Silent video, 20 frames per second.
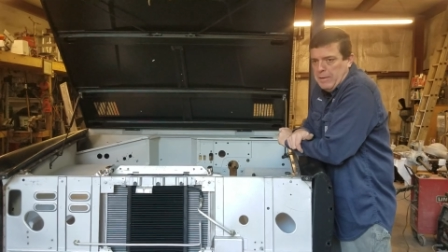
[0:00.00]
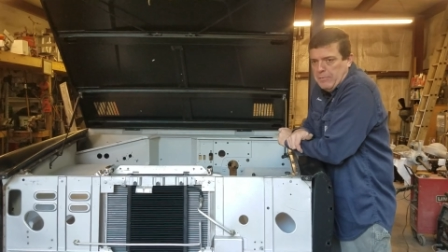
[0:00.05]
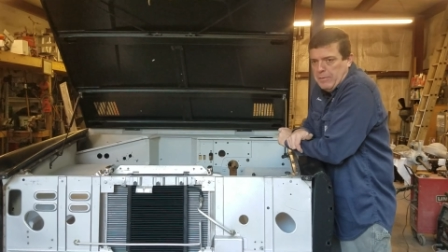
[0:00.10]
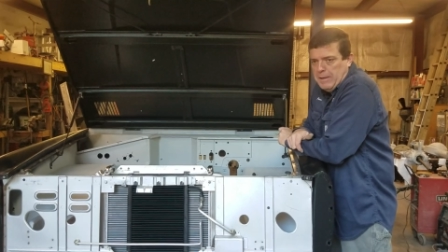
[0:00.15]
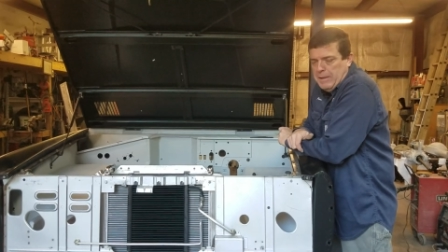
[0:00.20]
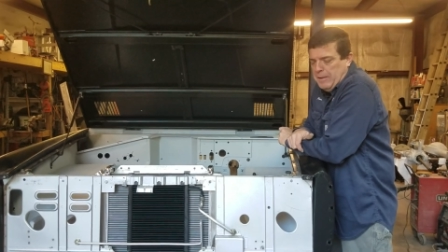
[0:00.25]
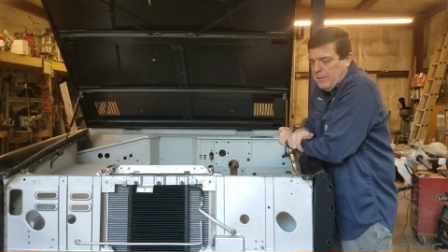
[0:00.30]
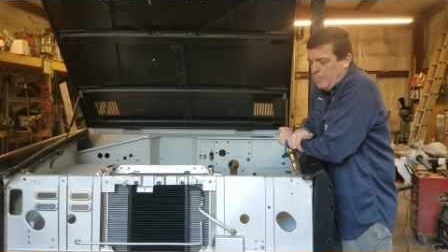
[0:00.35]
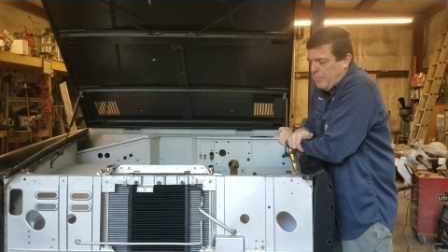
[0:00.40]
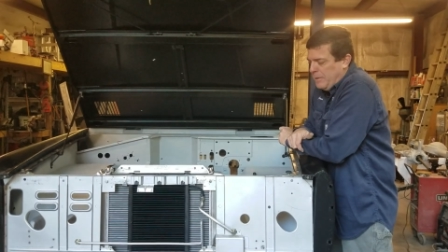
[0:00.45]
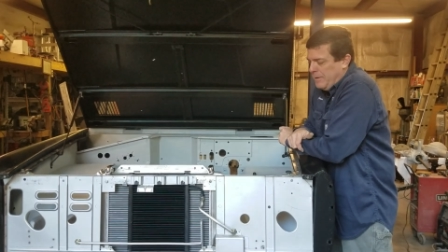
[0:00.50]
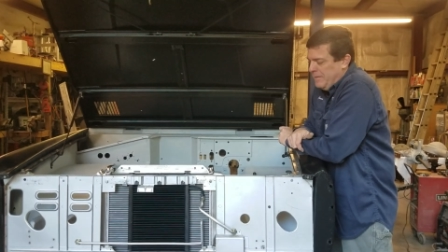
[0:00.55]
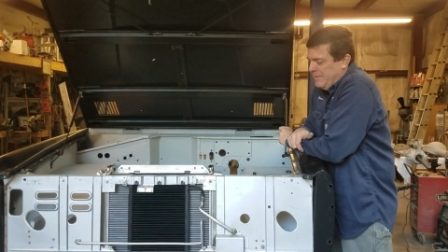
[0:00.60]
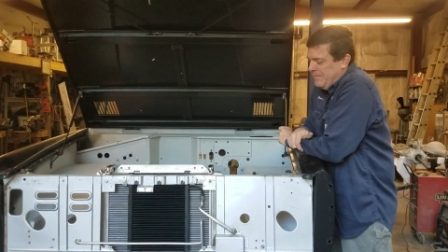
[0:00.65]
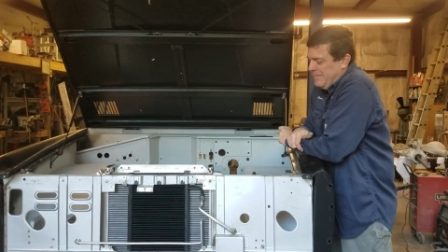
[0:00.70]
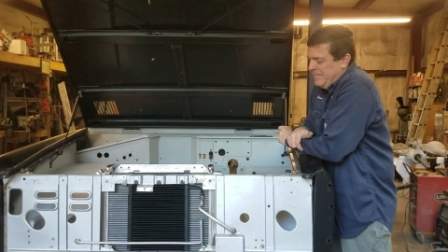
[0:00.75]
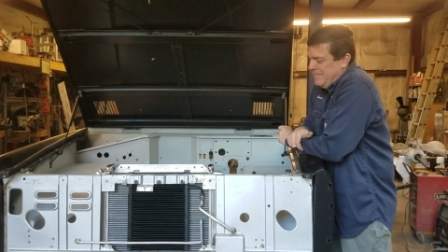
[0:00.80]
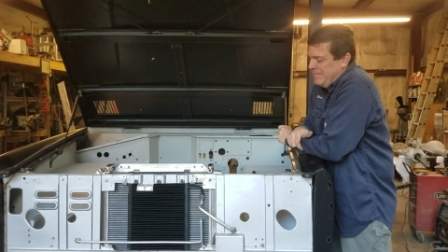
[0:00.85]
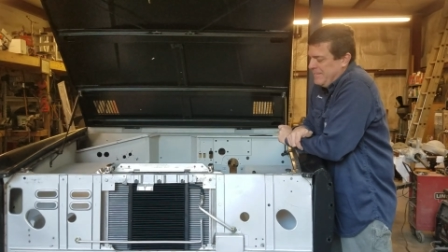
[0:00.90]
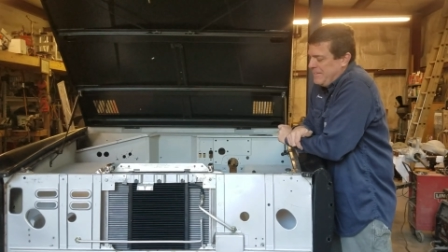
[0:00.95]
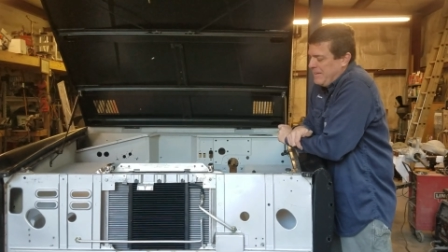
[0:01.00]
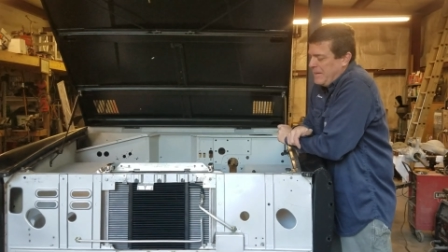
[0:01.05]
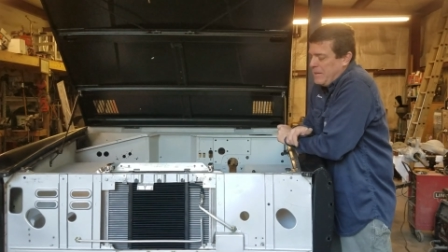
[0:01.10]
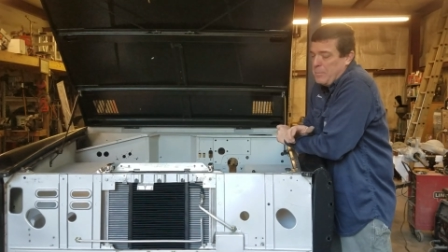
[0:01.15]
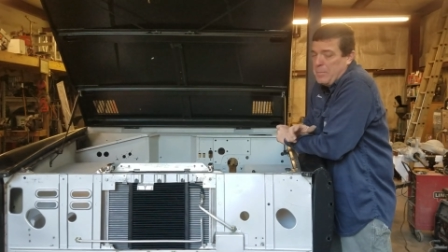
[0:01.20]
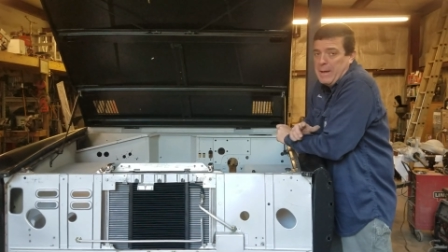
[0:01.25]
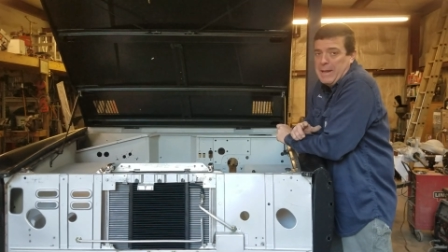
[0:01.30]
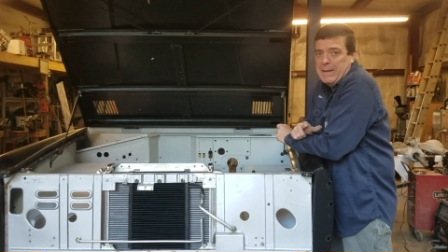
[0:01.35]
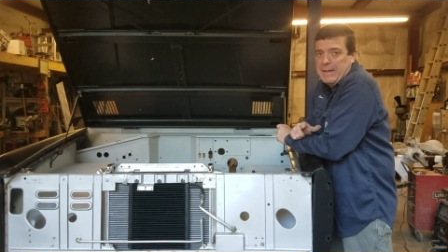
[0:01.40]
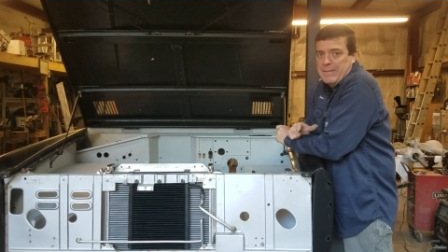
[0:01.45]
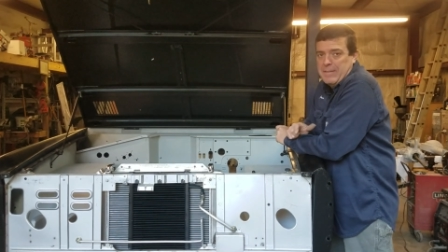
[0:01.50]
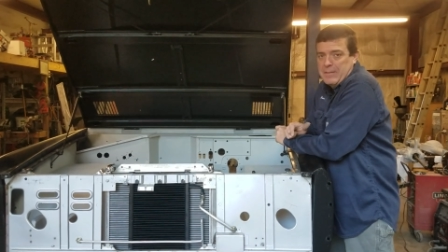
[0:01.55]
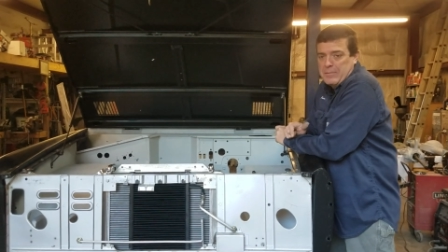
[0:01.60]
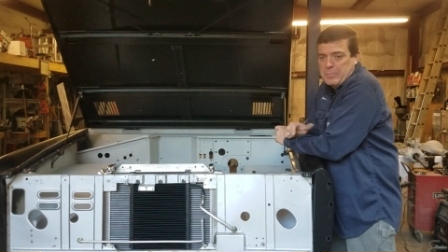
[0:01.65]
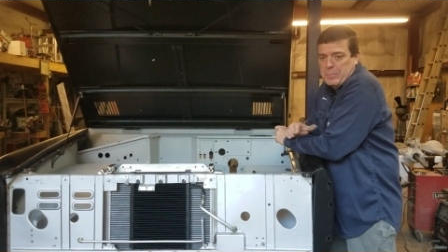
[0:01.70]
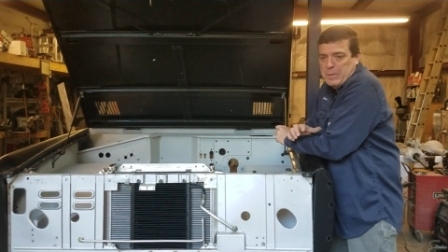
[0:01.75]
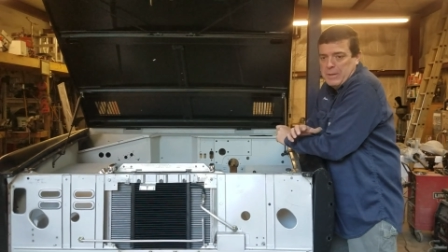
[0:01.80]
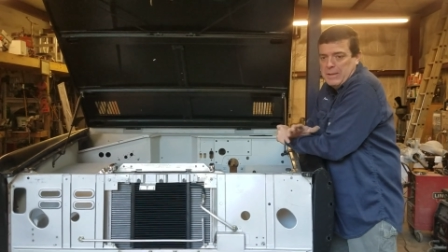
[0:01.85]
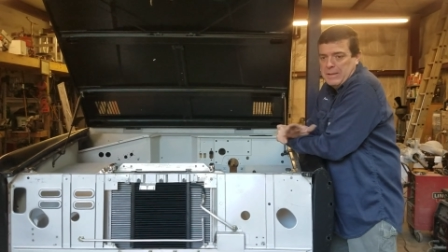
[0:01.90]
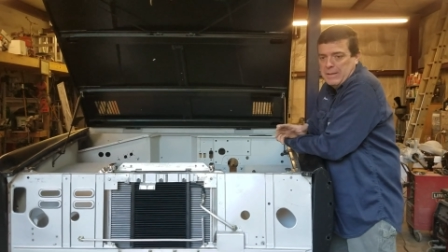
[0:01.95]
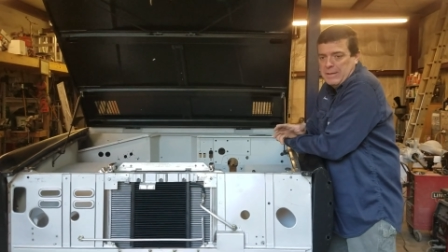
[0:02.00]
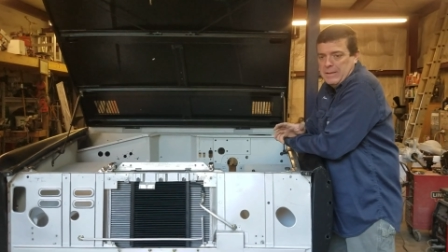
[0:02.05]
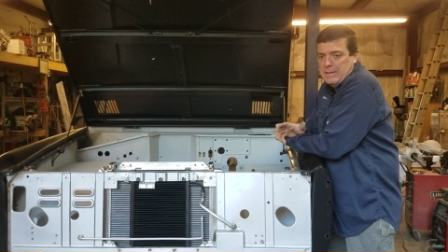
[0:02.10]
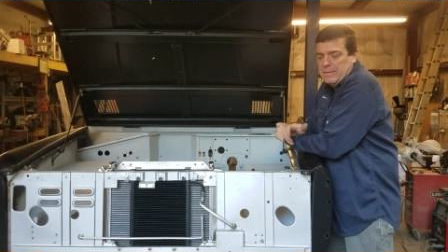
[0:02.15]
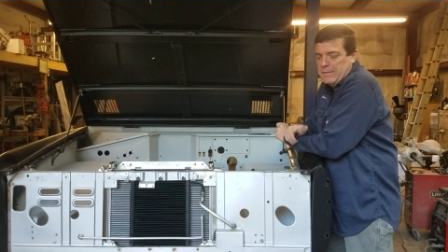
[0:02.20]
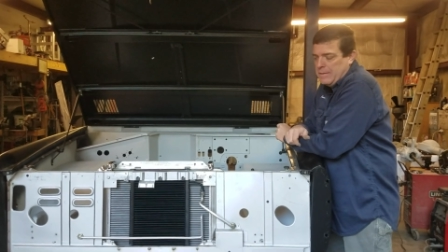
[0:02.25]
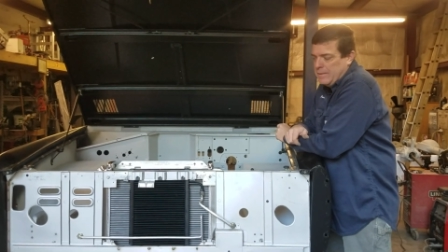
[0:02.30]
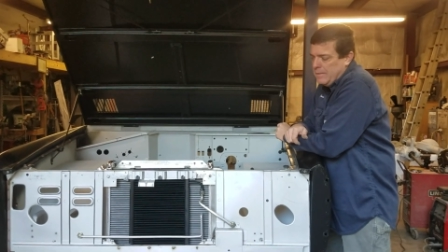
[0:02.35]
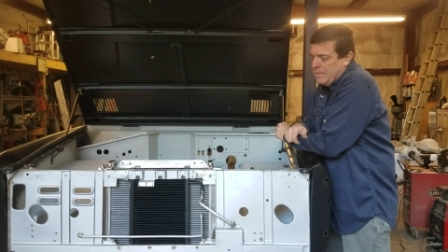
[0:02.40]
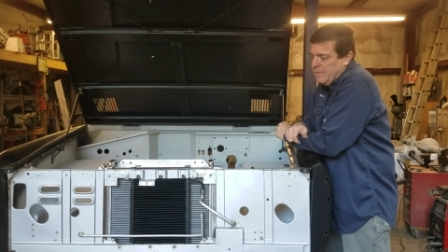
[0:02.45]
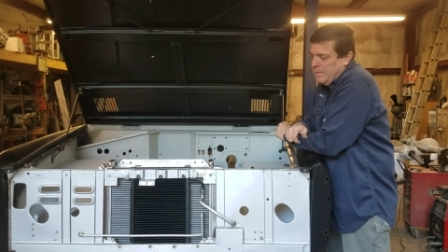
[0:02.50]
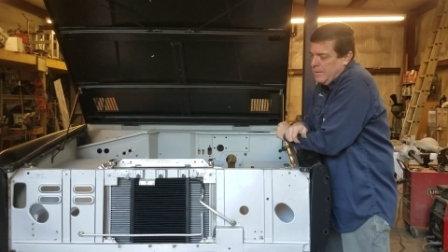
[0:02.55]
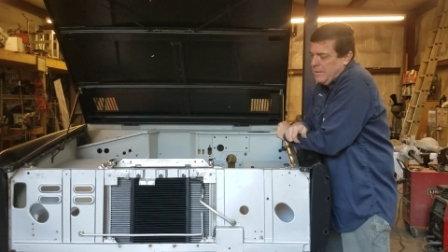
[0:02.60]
of a help to anybody that's putting in the